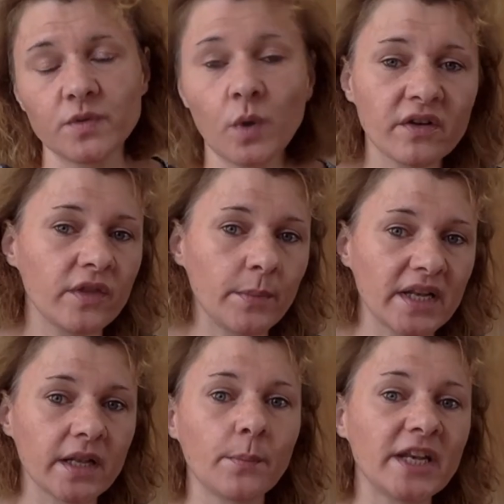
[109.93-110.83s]
One of them a
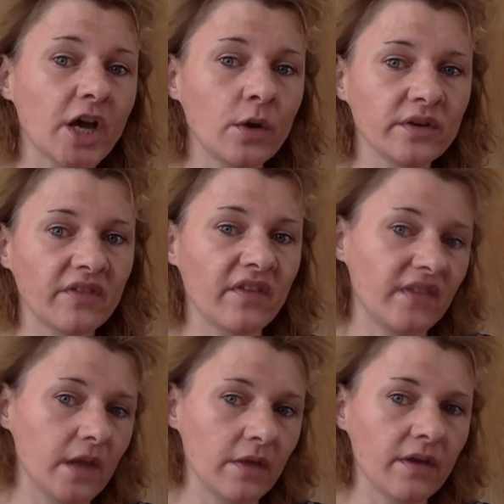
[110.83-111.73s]
little bit older than
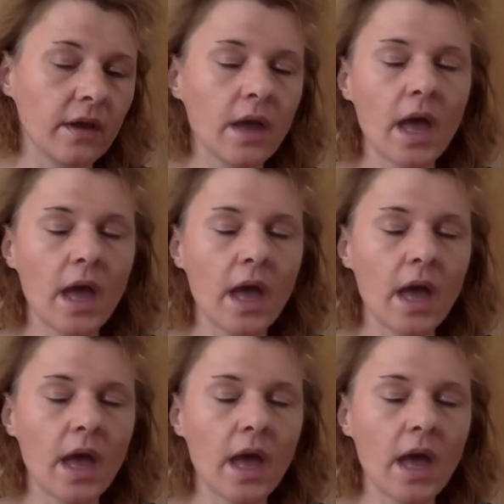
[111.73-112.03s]
the other